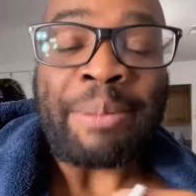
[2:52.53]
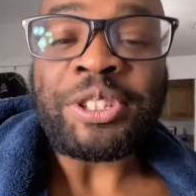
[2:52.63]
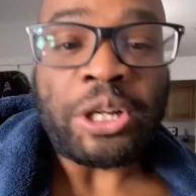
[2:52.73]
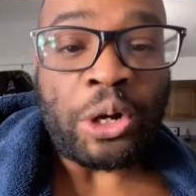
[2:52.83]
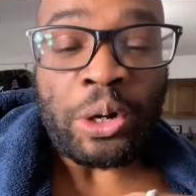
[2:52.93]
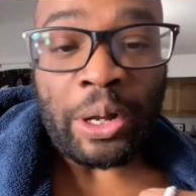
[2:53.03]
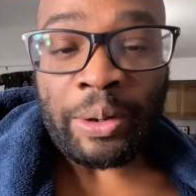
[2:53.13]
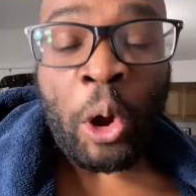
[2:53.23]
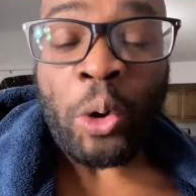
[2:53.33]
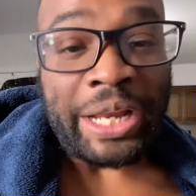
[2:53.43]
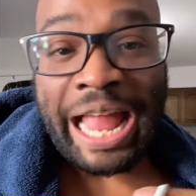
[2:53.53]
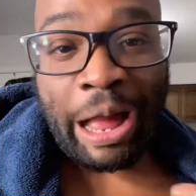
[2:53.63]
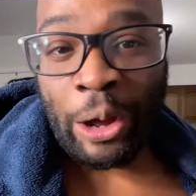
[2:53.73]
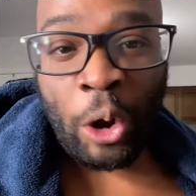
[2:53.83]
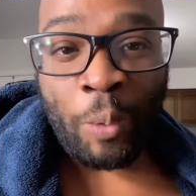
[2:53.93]
I'm still holding
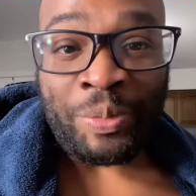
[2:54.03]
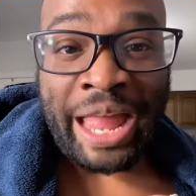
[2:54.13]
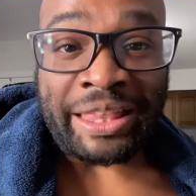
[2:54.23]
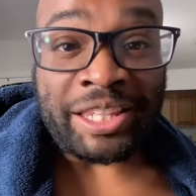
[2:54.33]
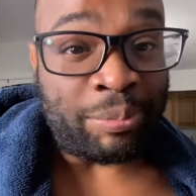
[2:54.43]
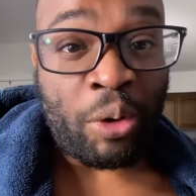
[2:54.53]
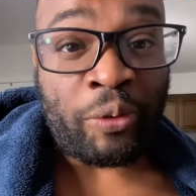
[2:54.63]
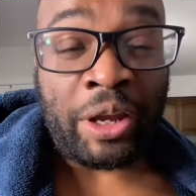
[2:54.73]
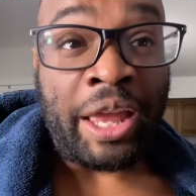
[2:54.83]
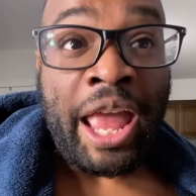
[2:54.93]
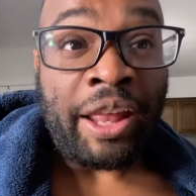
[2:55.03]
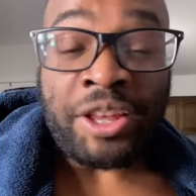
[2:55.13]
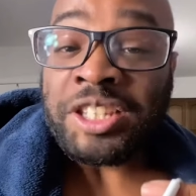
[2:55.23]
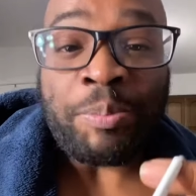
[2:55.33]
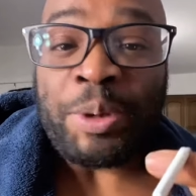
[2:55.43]
out hope that this movie,
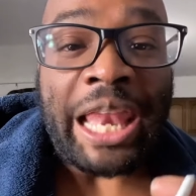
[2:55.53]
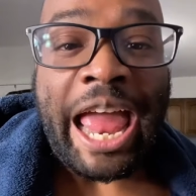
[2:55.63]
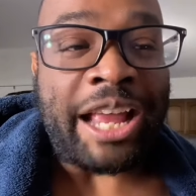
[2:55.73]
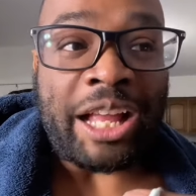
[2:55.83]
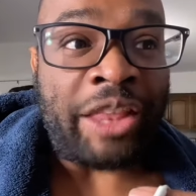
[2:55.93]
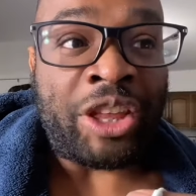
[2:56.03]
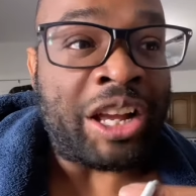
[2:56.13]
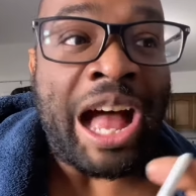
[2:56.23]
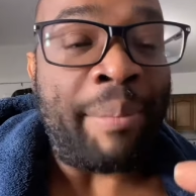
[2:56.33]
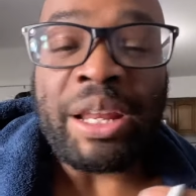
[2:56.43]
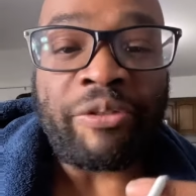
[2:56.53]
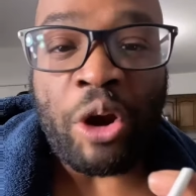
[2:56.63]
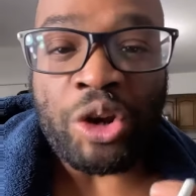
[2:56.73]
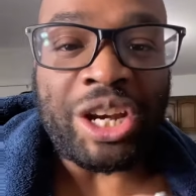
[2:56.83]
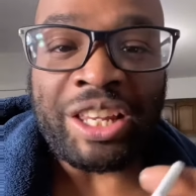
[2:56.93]
this could be like the comedy
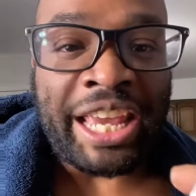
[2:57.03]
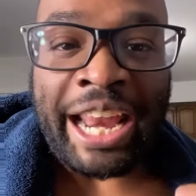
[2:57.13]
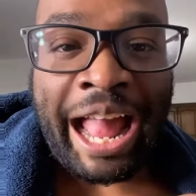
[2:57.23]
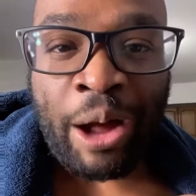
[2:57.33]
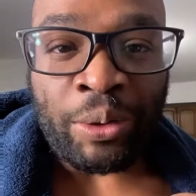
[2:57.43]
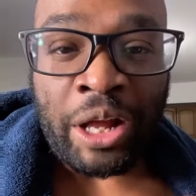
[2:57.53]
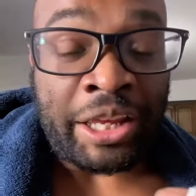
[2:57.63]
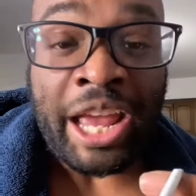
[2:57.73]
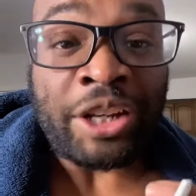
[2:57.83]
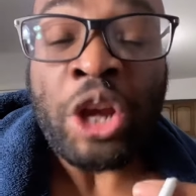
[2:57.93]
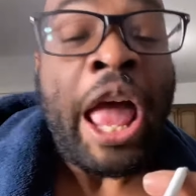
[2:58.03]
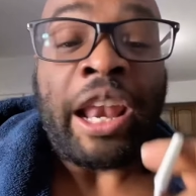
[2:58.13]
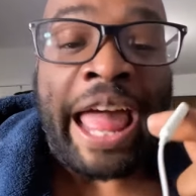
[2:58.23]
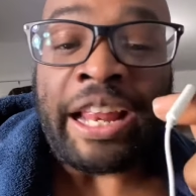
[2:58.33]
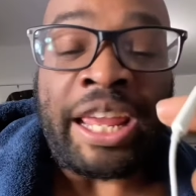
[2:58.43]
version of Get Out. Again,
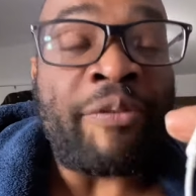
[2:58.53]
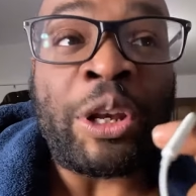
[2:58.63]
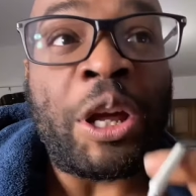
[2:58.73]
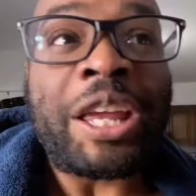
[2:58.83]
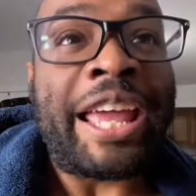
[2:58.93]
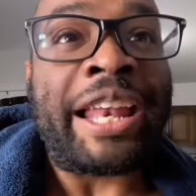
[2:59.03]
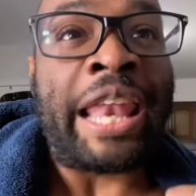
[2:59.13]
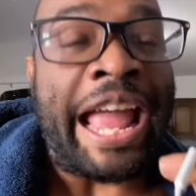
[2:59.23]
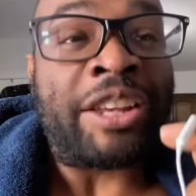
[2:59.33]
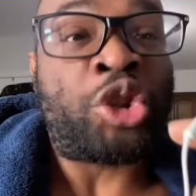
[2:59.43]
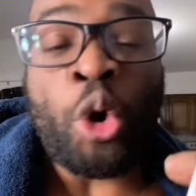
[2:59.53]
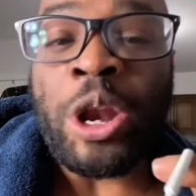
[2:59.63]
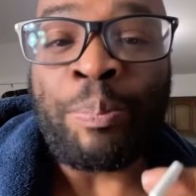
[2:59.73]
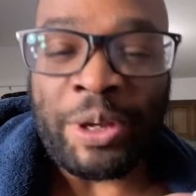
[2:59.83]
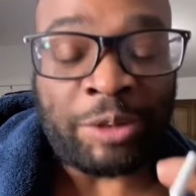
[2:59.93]
like, even look at, like,
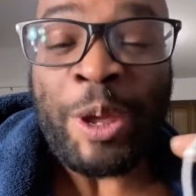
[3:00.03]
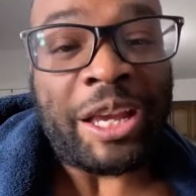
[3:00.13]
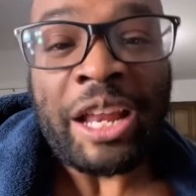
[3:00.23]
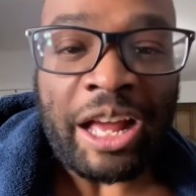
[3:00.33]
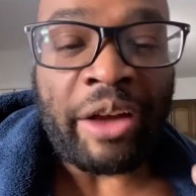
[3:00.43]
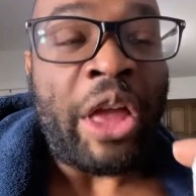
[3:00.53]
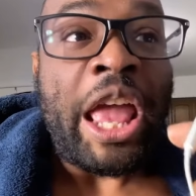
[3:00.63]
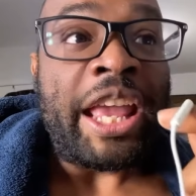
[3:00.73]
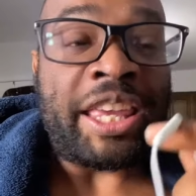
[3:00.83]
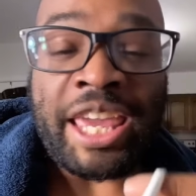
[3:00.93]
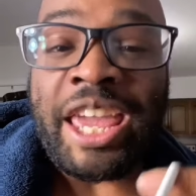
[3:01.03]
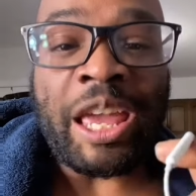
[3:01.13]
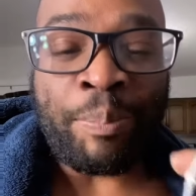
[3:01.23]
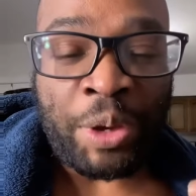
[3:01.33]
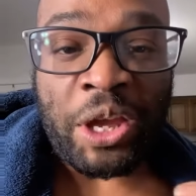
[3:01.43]
Jordan, speaking of,
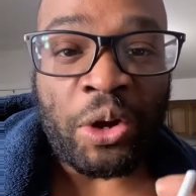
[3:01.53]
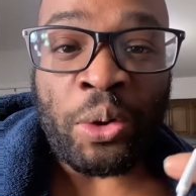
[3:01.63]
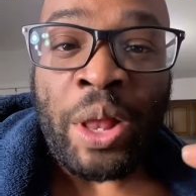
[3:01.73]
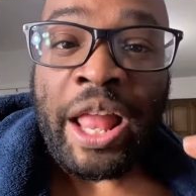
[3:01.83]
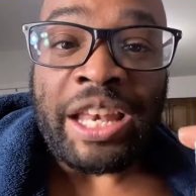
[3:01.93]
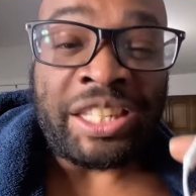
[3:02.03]
Key and Peele